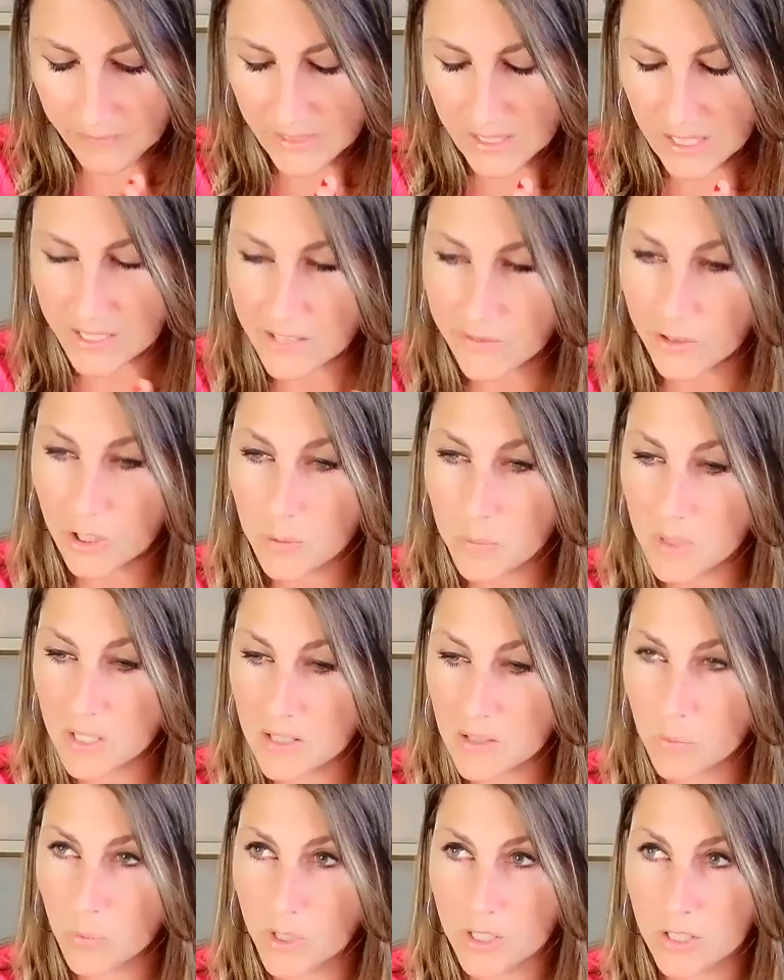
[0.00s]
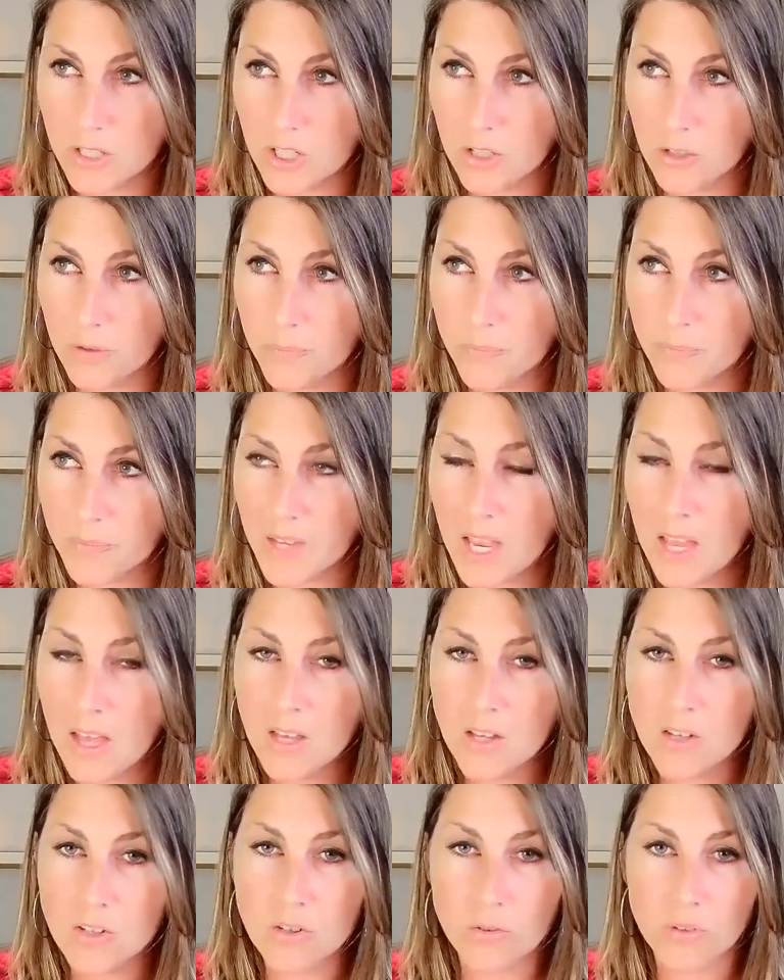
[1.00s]
That's Philippians 1:2.
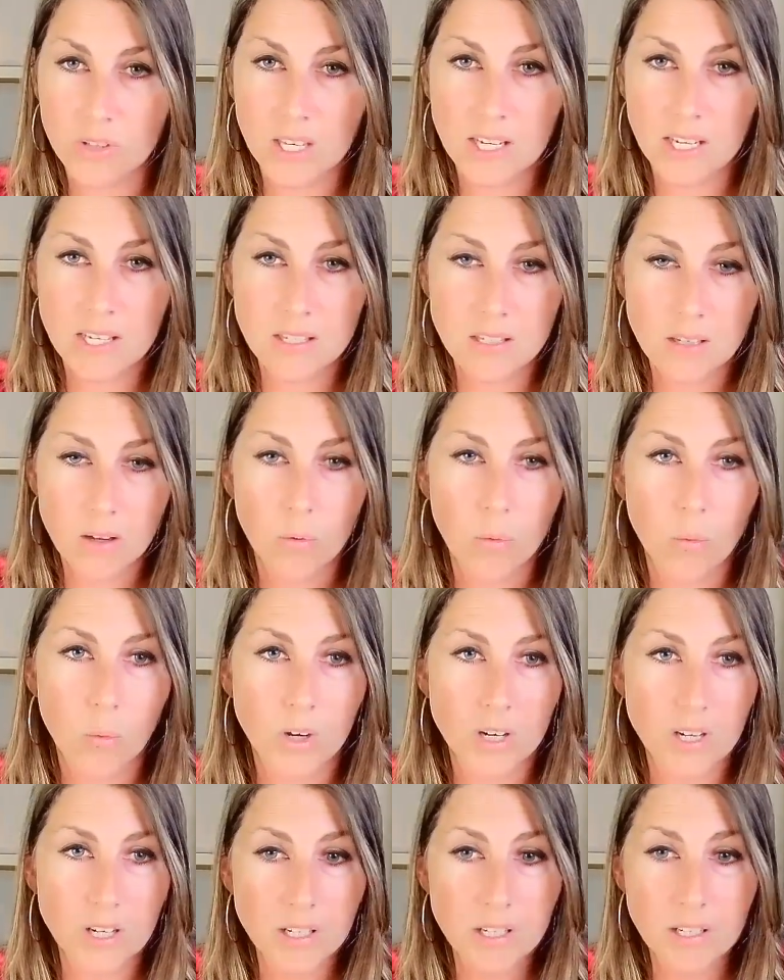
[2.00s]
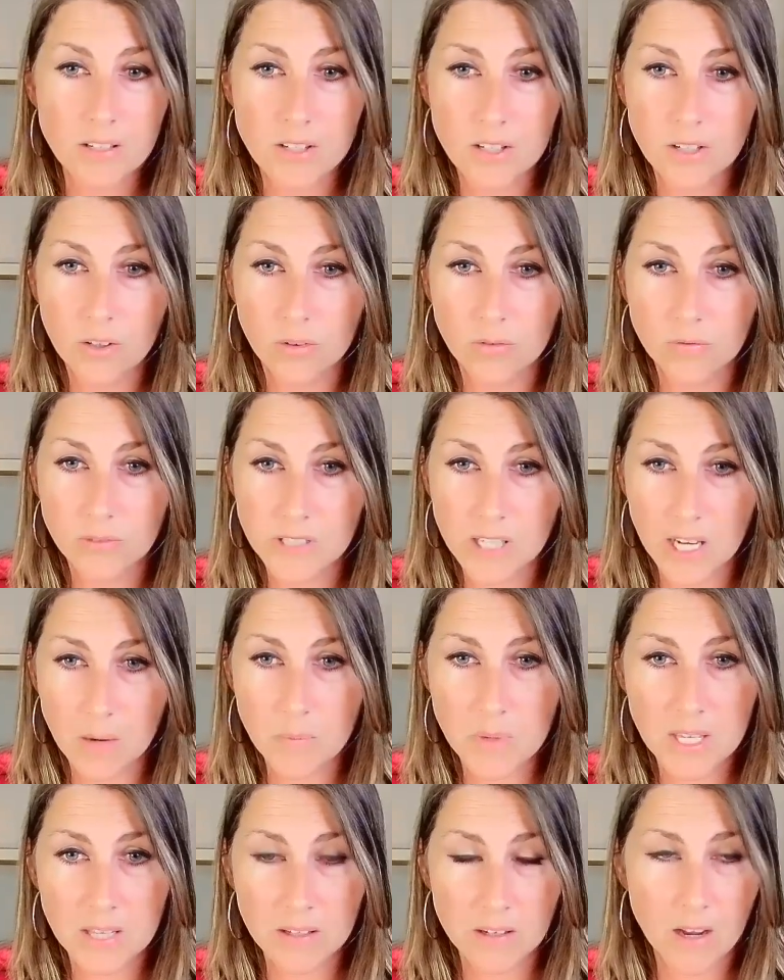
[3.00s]
So ladies, what are you going to do? Tell
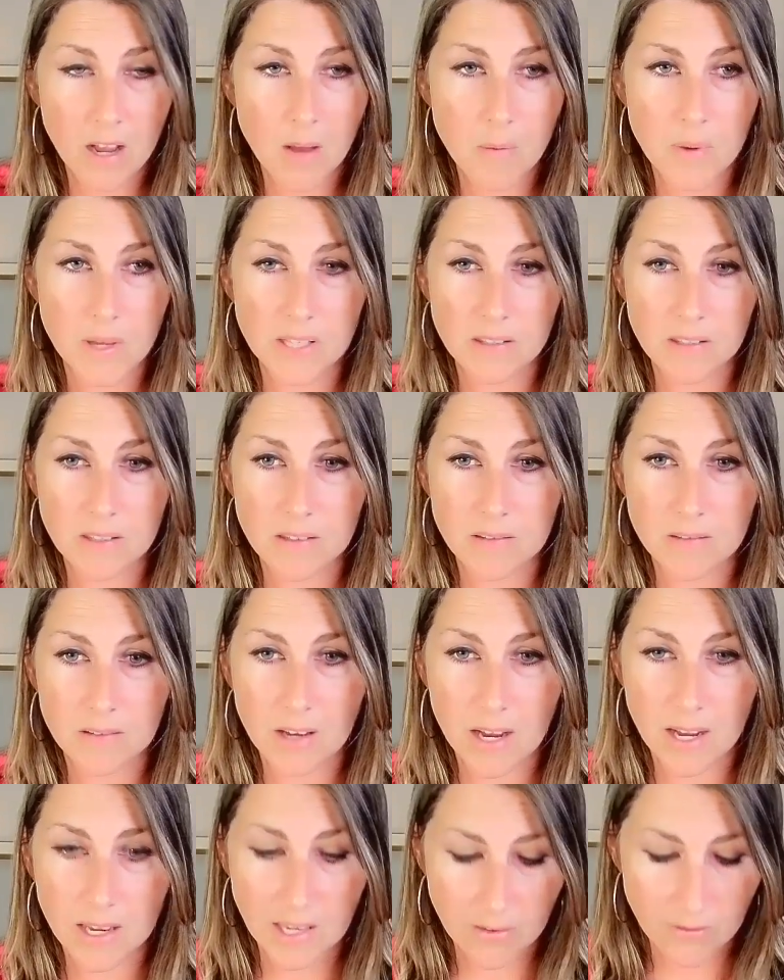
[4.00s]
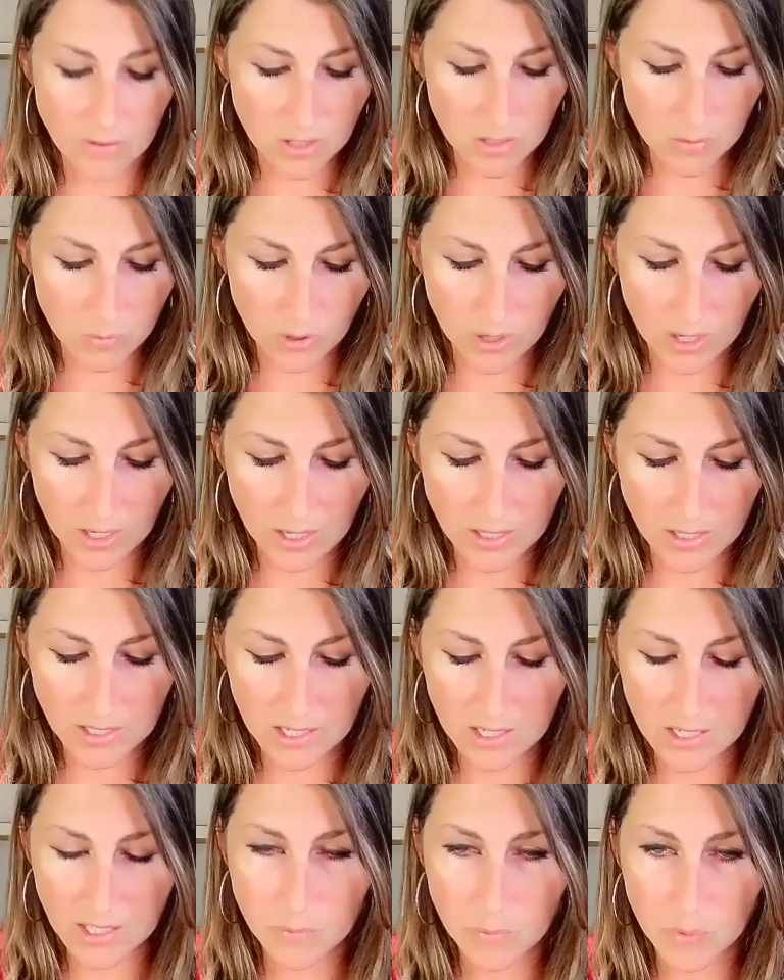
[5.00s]
me in the comments. I gave you some great
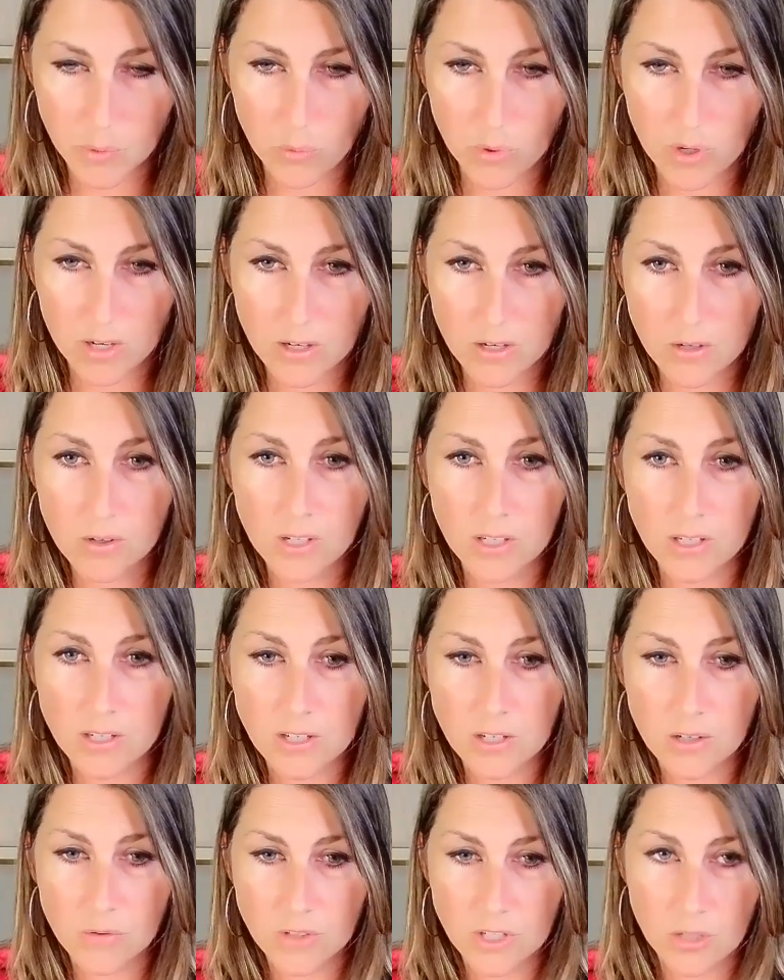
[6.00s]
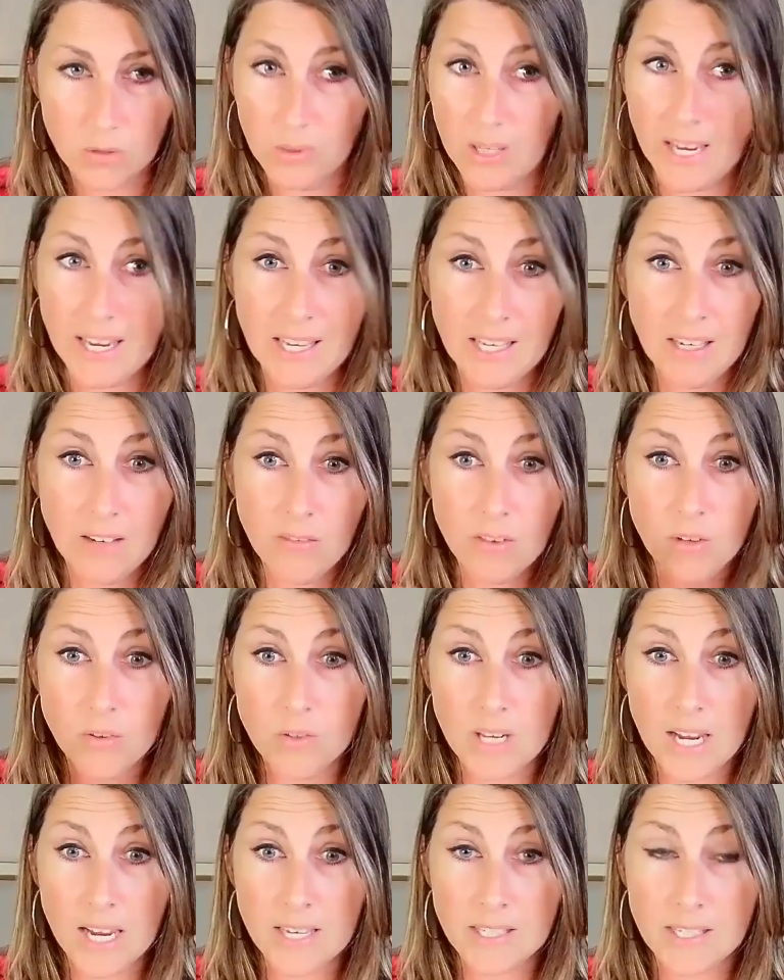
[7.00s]
ideas, but what are you going to do? Do you like any of
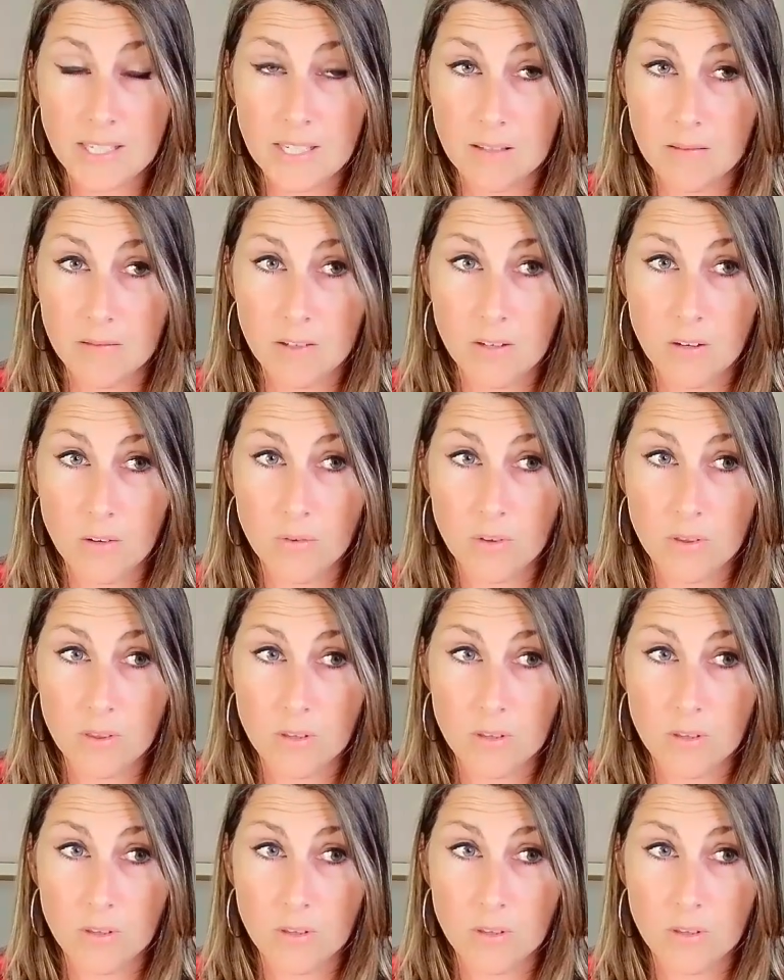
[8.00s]
those guys? You know,